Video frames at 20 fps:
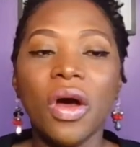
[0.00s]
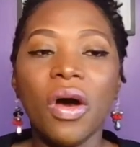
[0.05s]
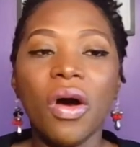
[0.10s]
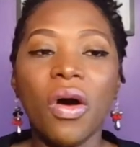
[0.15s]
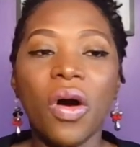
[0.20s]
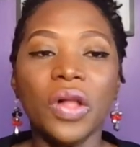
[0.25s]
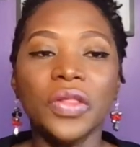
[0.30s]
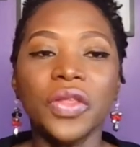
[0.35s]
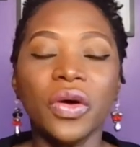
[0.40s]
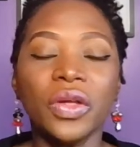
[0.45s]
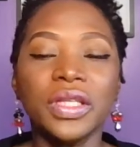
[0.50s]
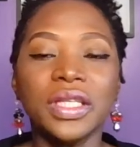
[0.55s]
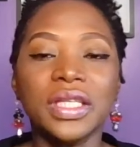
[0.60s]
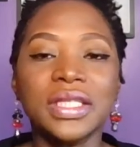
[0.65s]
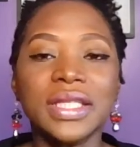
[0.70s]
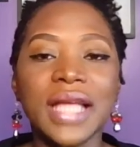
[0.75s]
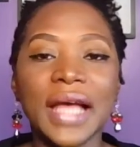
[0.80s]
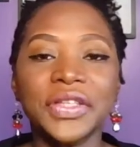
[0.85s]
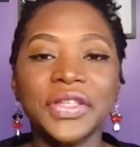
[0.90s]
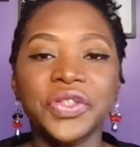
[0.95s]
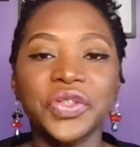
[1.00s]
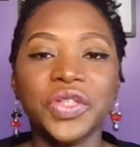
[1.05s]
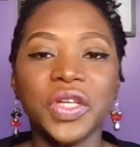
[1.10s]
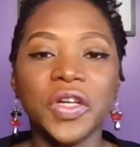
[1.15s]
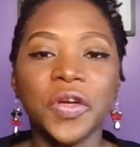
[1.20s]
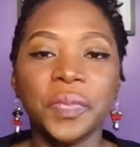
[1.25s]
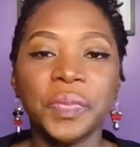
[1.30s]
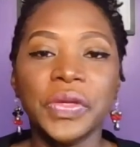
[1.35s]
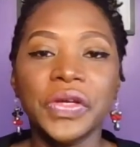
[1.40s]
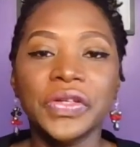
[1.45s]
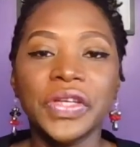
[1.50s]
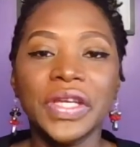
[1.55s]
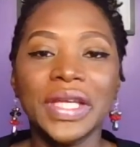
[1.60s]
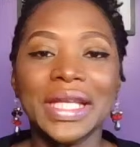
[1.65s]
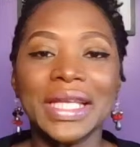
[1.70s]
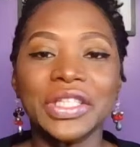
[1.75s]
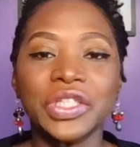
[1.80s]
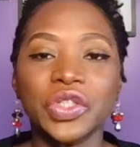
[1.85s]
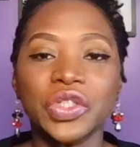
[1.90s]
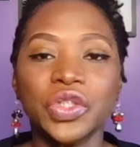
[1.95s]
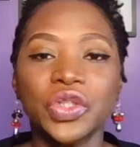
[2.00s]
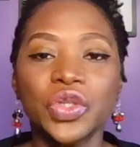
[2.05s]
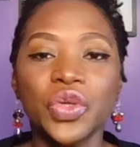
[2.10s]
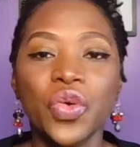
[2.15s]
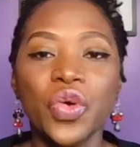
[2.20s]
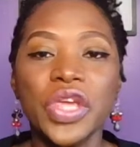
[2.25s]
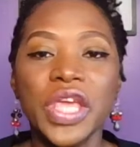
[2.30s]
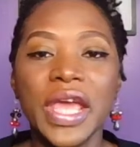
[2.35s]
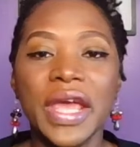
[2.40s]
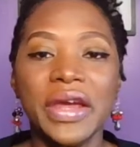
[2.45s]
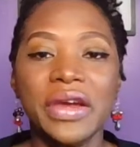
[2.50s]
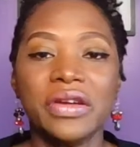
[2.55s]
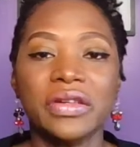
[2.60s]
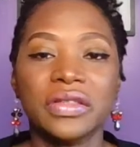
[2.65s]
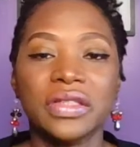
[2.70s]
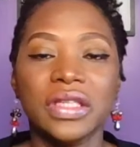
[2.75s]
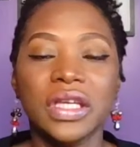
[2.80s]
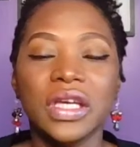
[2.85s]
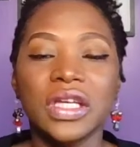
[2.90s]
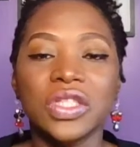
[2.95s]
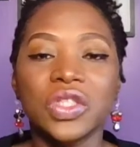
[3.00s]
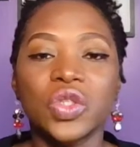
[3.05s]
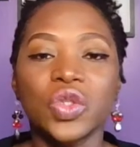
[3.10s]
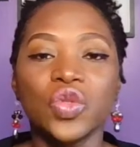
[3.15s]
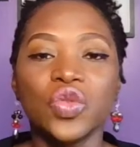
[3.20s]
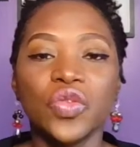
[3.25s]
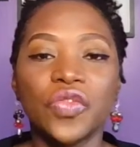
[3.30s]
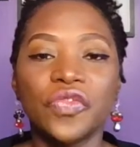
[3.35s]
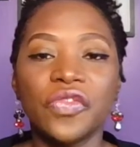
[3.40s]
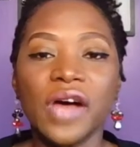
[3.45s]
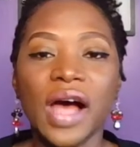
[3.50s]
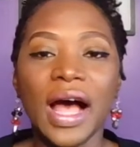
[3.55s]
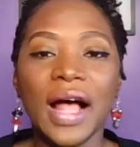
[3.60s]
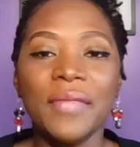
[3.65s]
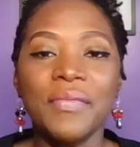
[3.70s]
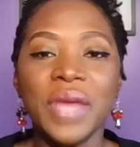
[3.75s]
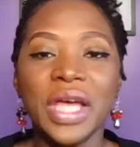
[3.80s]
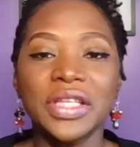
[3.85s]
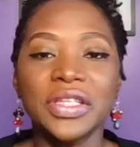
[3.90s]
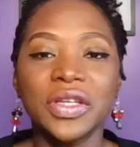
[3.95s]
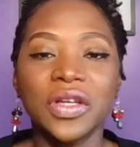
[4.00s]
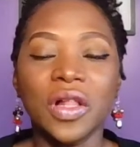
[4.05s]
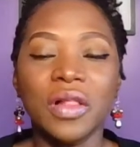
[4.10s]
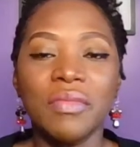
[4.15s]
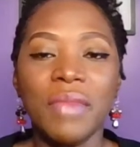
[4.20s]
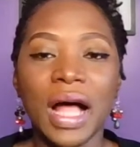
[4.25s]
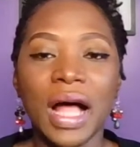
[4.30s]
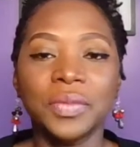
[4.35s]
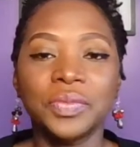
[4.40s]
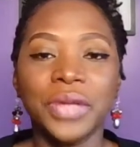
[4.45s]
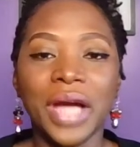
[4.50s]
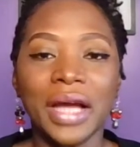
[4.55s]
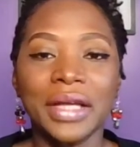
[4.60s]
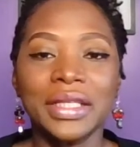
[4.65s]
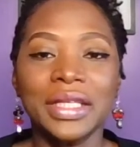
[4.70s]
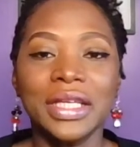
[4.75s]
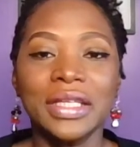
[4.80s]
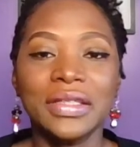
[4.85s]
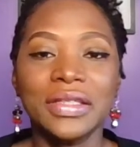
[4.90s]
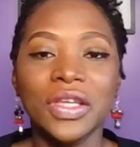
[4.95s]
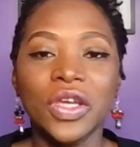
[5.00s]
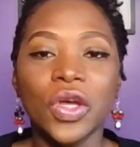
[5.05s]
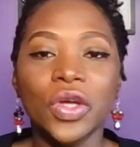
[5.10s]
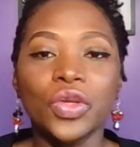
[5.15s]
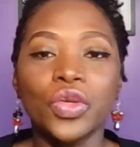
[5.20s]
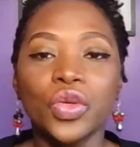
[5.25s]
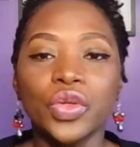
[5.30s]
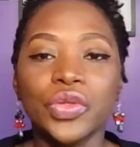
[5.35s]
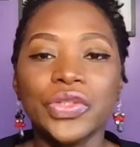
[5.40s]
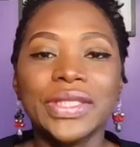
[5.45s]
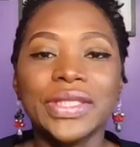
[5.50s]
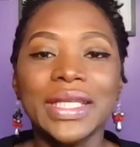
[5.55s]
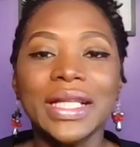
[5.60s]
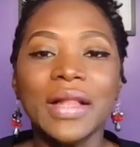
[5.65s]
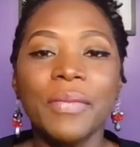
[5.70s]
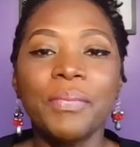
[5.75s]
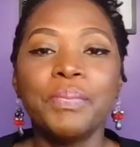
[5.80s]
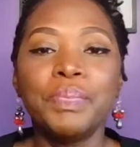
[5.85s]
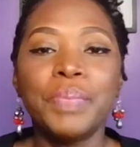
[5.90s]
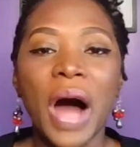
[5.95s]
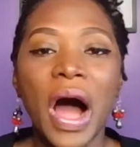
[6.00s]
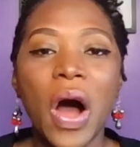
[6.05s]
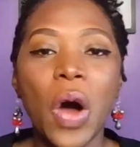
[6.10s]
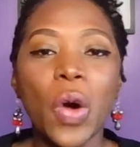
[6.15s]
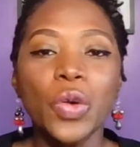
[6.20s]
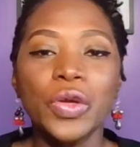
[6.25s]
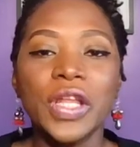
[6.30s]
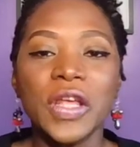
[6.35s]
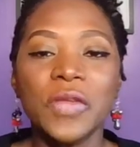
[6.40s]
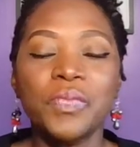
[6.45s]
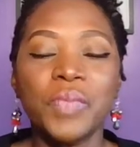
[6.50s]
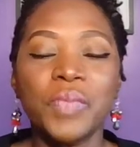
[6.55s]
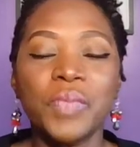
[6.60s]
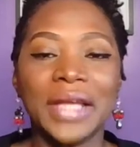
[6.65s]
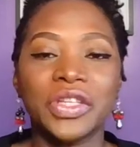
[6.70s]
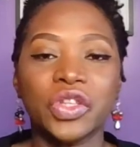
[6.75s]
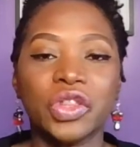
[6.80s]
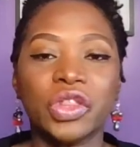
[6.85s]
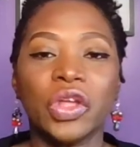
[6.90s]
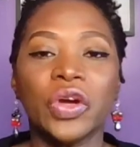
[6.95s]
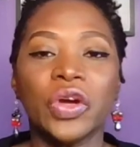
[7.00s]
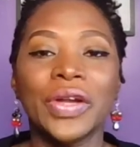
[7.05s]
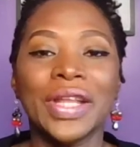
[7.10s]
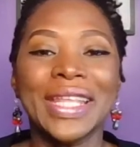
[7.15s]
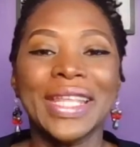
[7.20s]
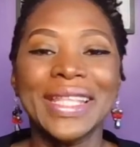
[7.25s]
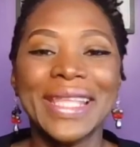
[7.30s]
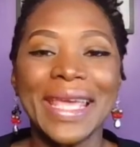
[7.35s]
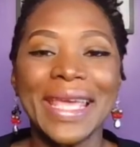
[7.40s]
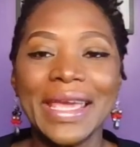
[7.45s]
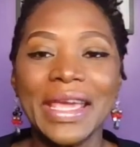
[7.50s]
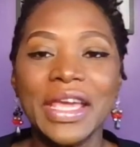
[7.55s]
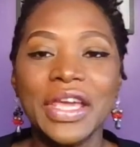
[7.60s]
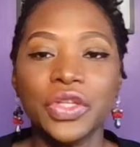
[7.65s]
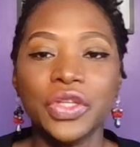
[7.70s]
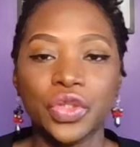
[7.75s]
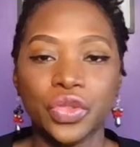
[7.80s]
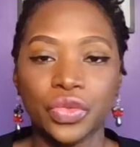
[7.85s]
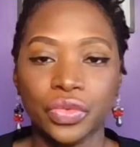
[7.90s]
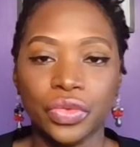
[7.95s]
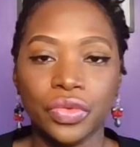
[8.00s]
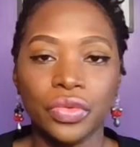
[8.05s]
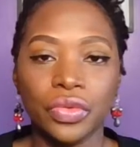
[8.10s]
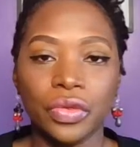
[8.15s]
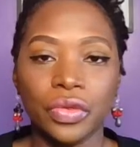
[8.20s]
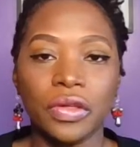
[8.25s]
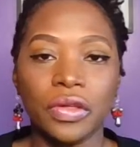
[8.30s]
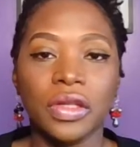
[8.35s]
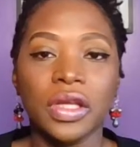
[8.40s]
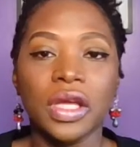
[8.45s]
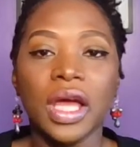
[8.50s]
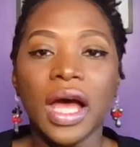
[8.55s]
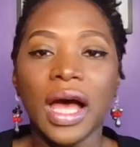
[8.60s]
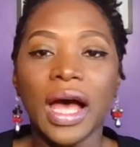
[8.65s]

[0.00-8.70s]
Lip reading: Although the statutory period is 2 years to file medical malpractice, you're still bounded by the 30 days rule.